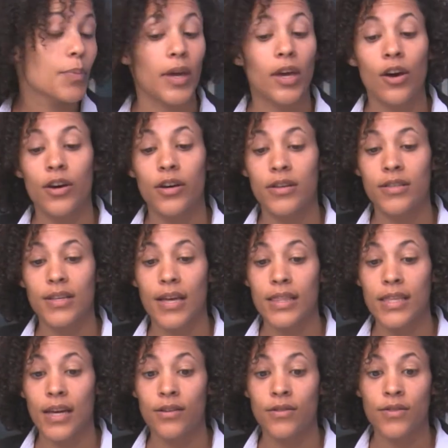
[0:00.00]
Because at
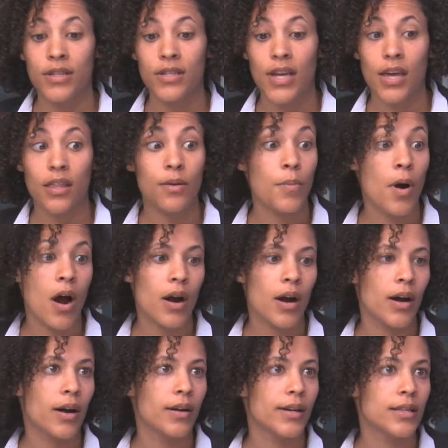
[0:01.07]
the end of the day, the
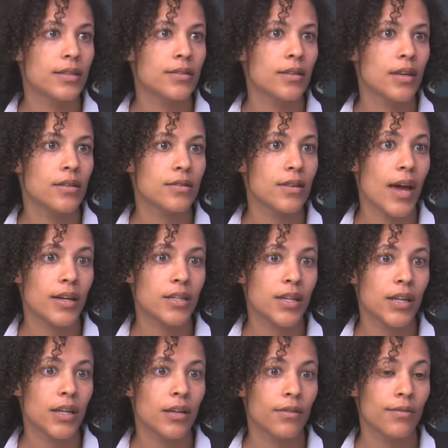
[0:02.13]
Mara is
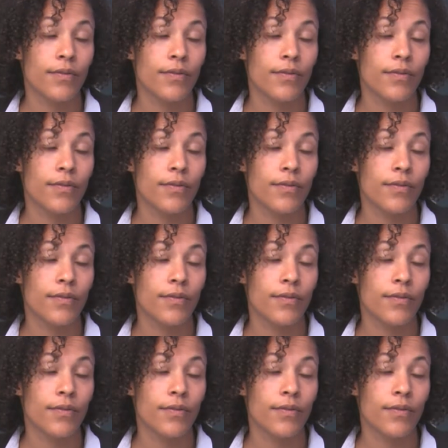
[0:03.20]
actually